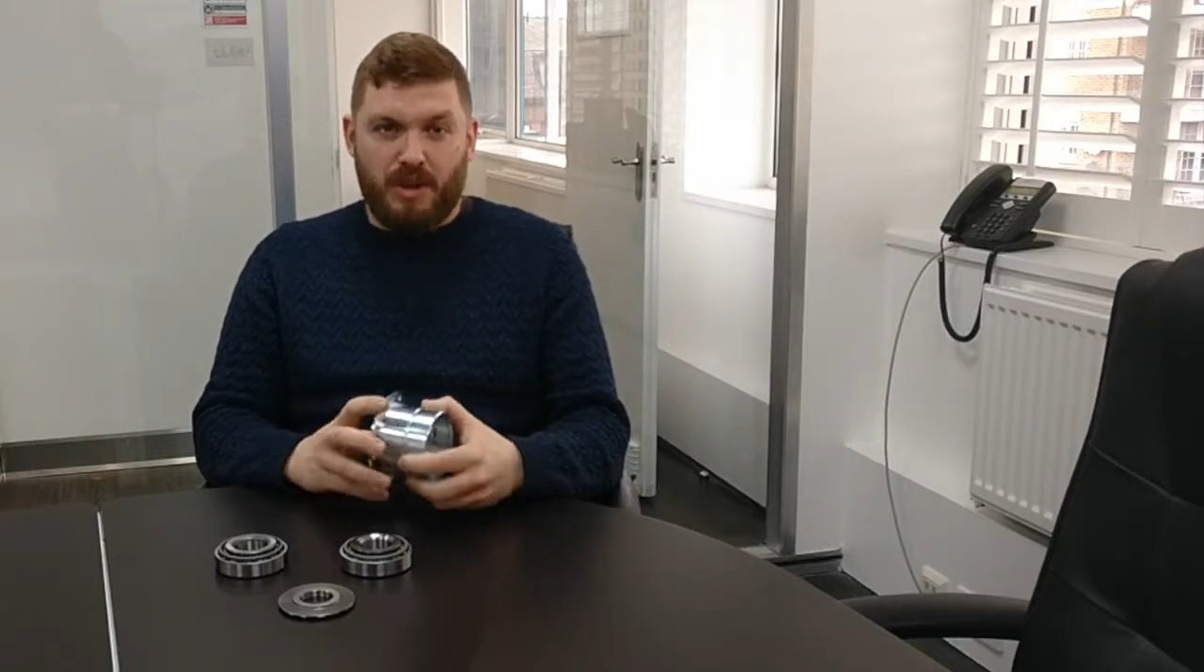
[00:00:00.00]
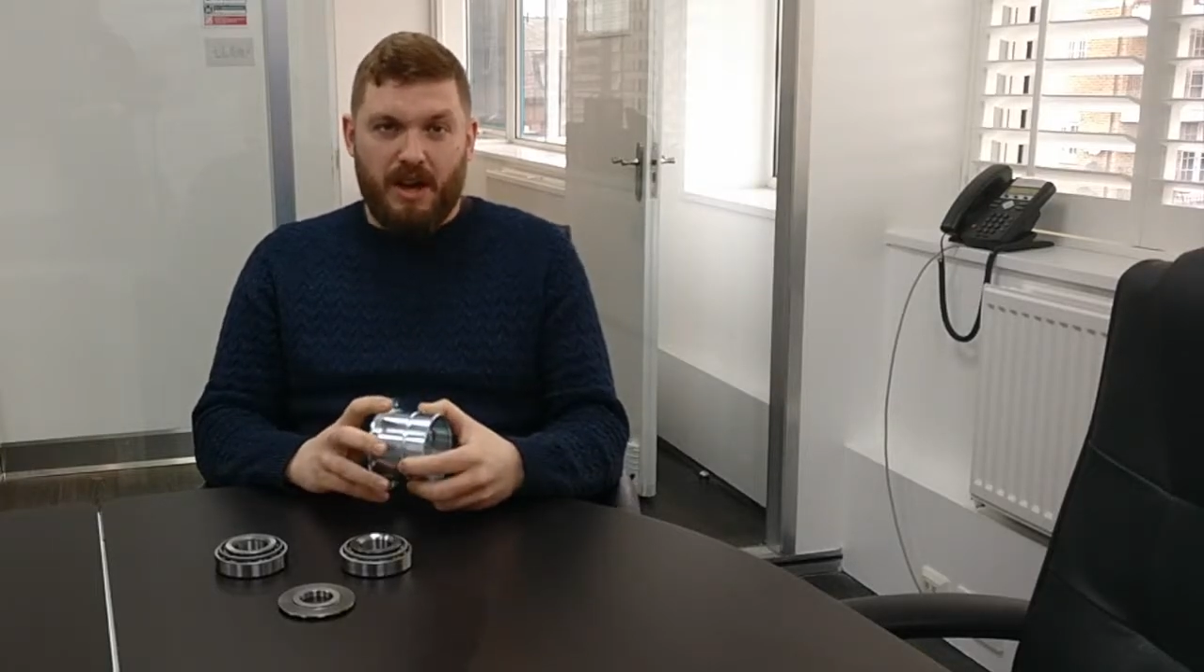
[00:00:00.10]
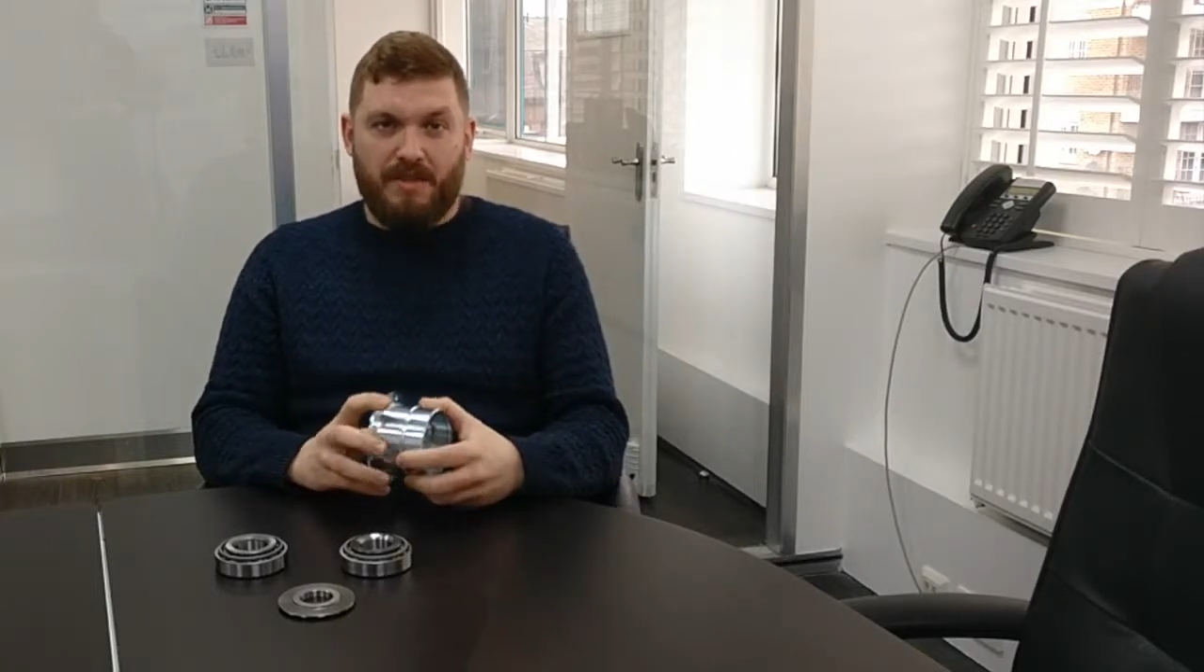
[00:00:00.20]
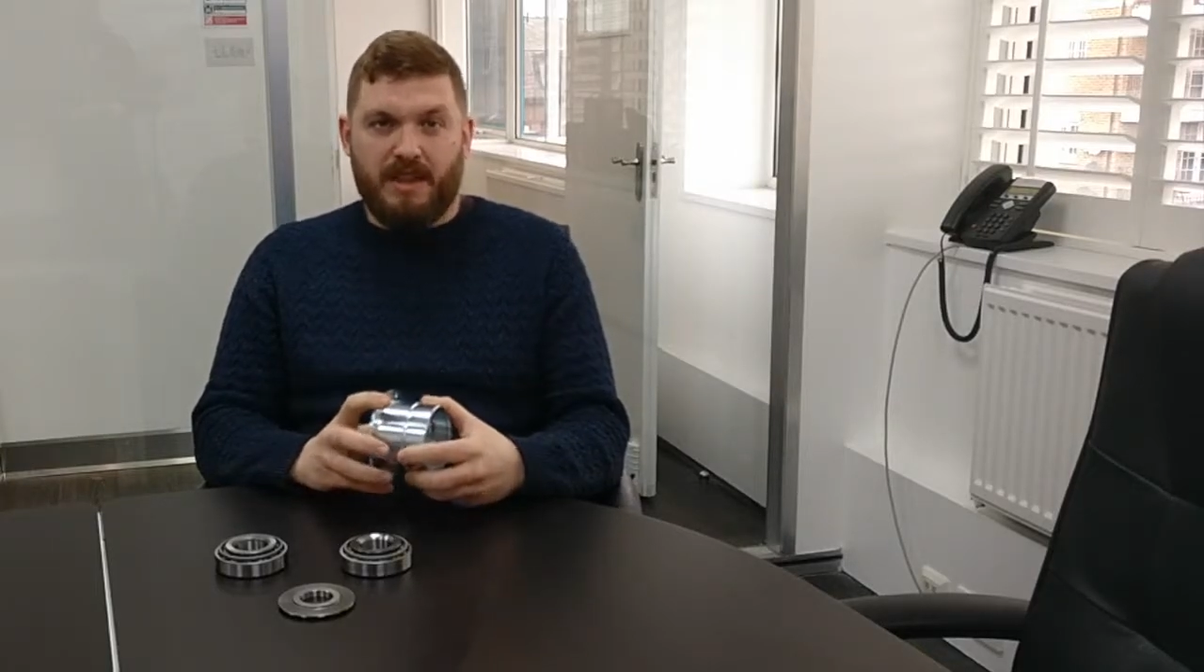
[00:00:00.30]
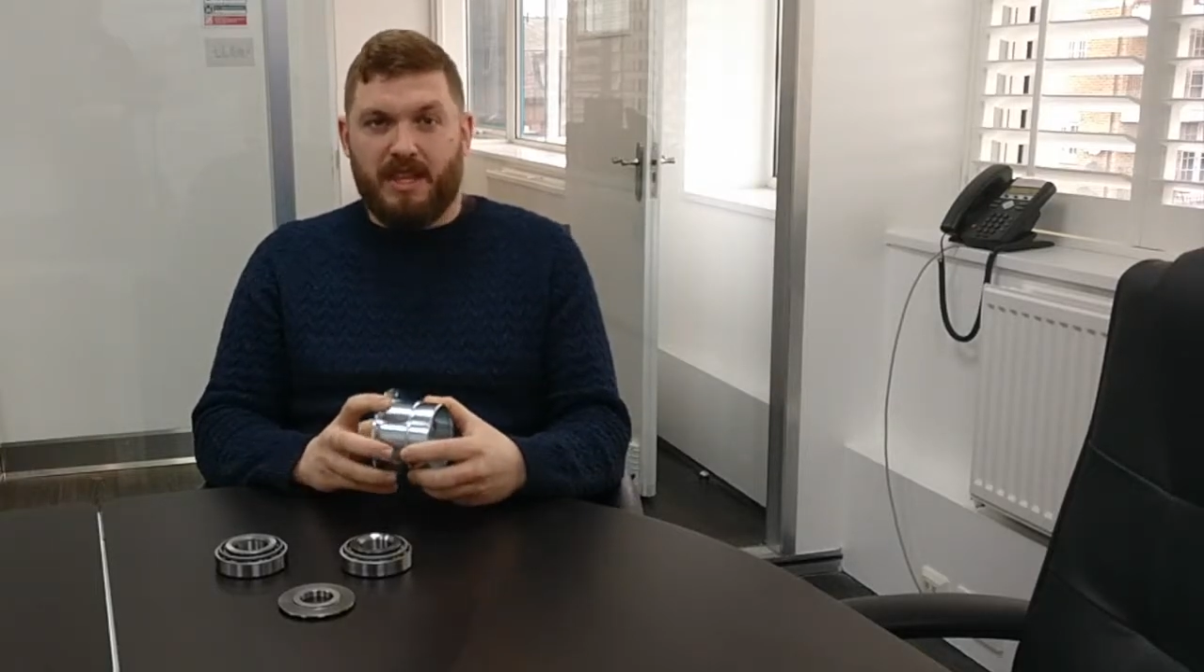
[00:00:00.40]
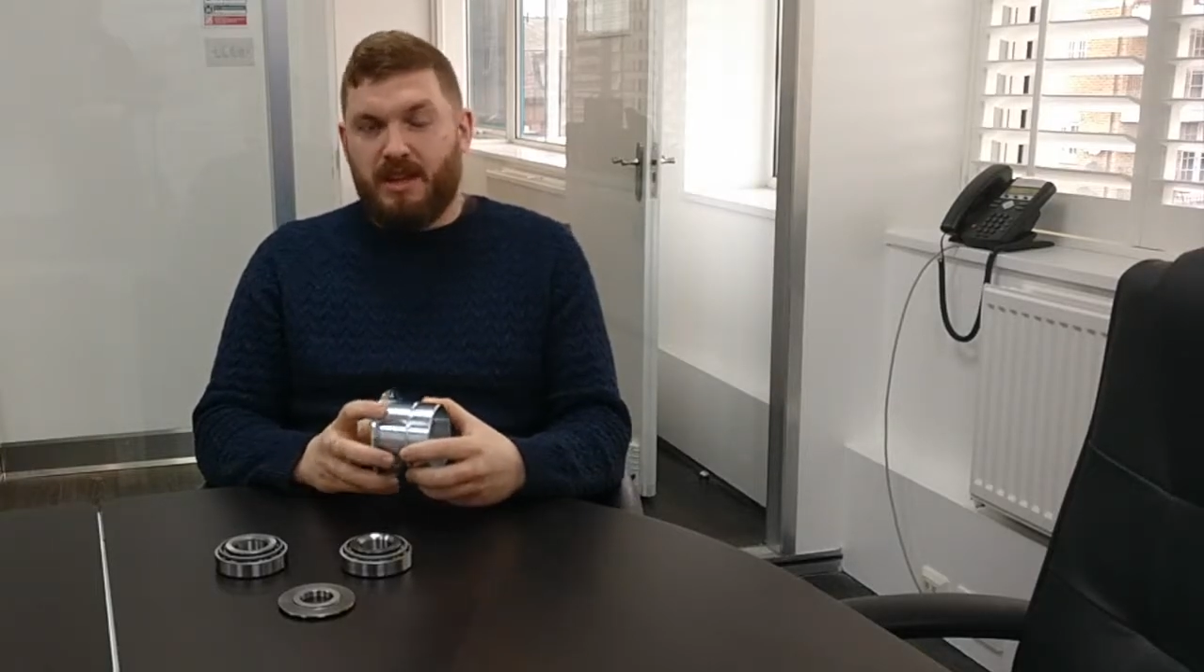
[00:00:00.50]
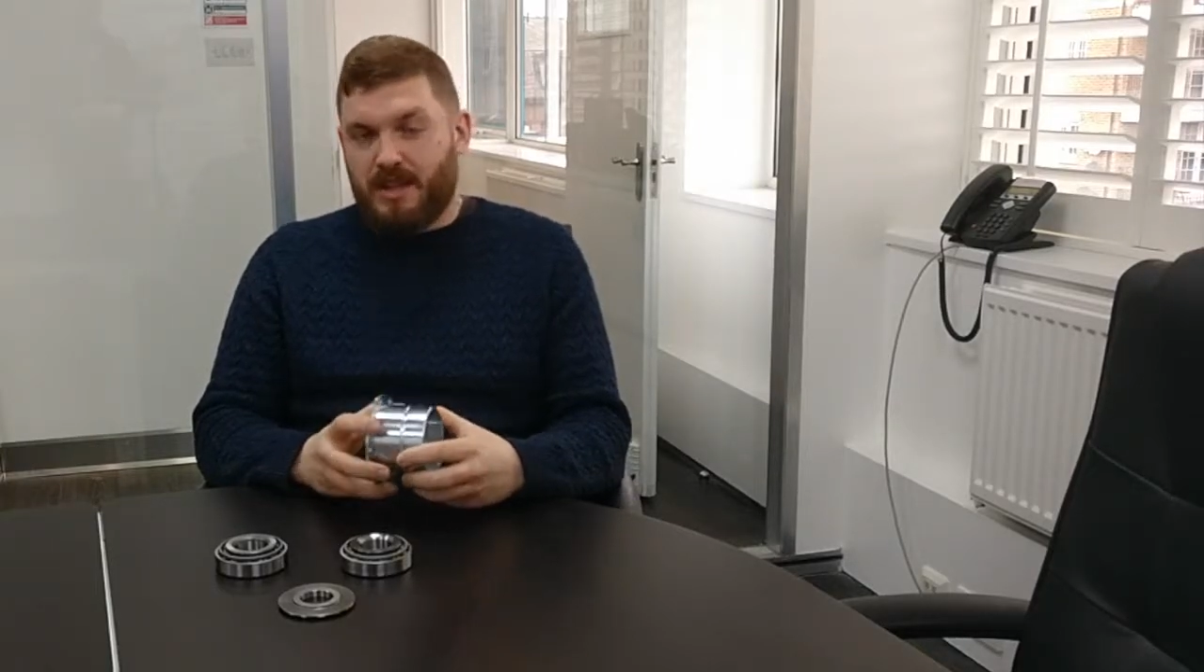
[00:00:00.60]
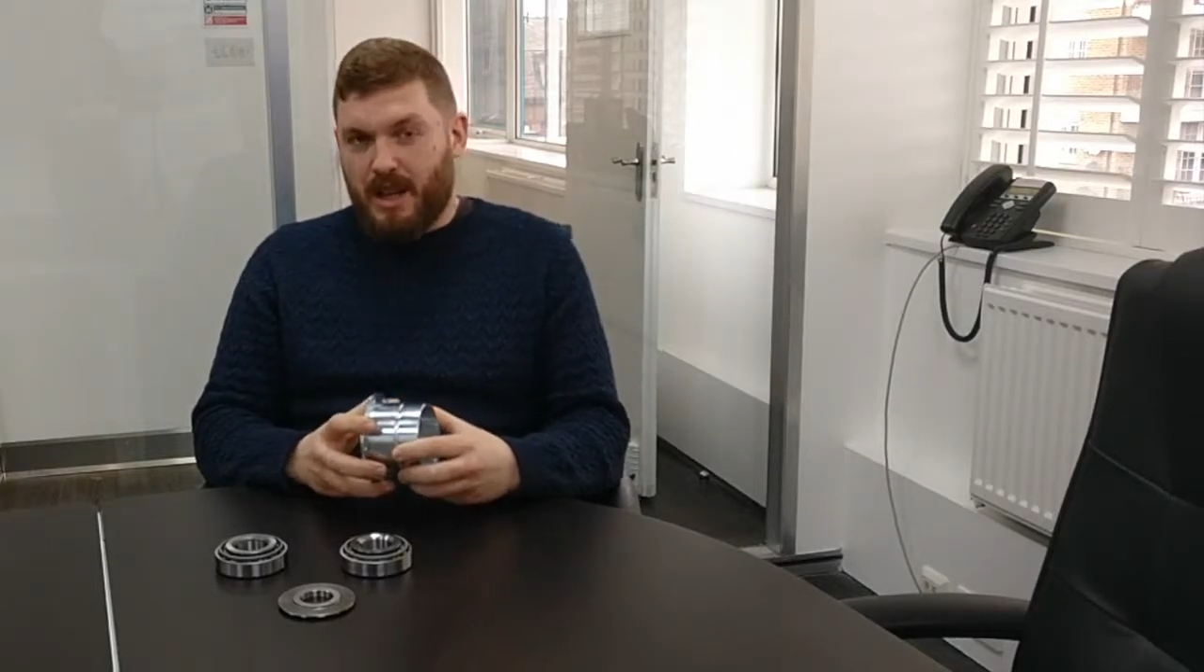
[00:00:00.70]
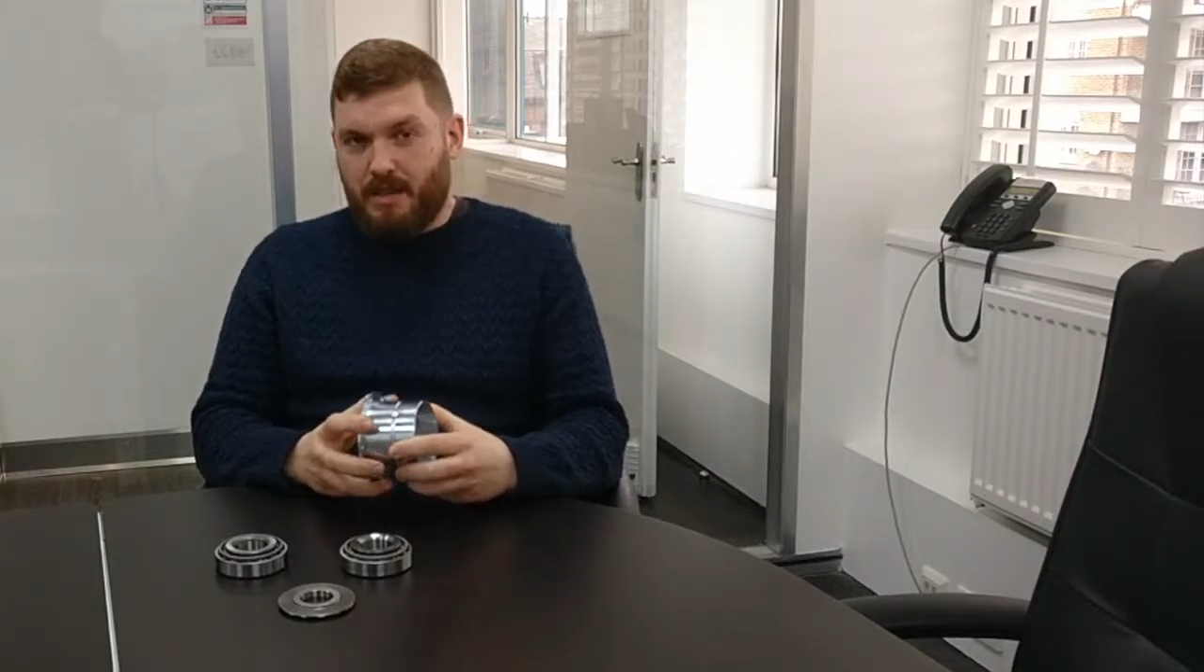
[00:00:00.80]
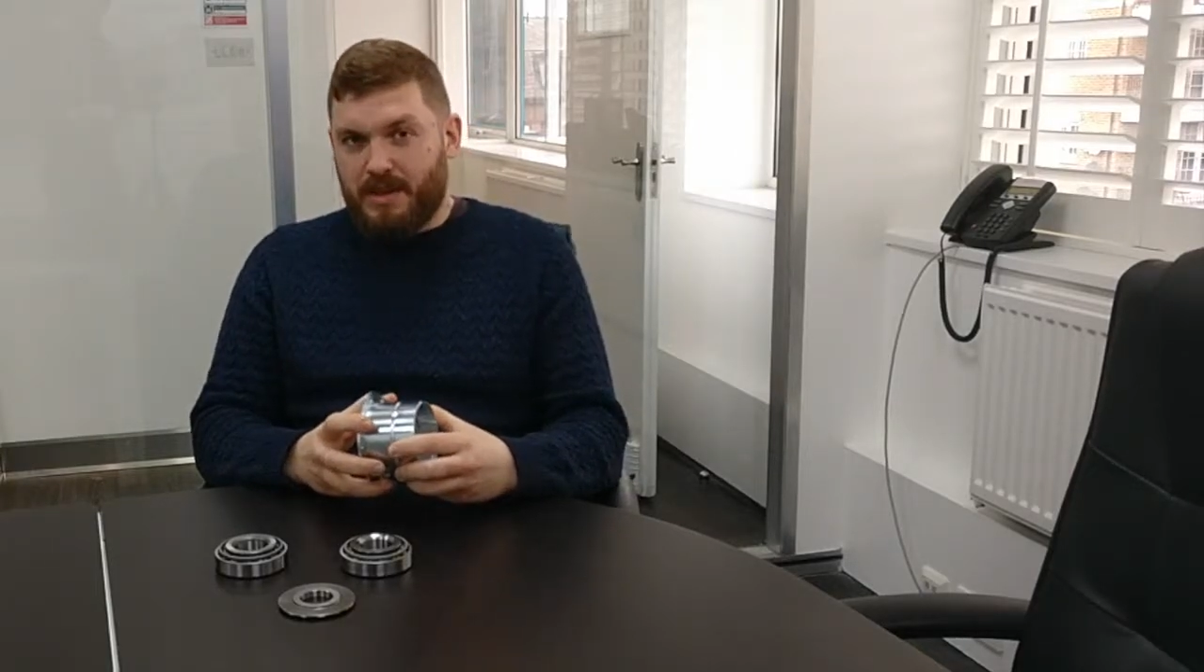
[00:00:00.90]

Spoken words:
after the R-Type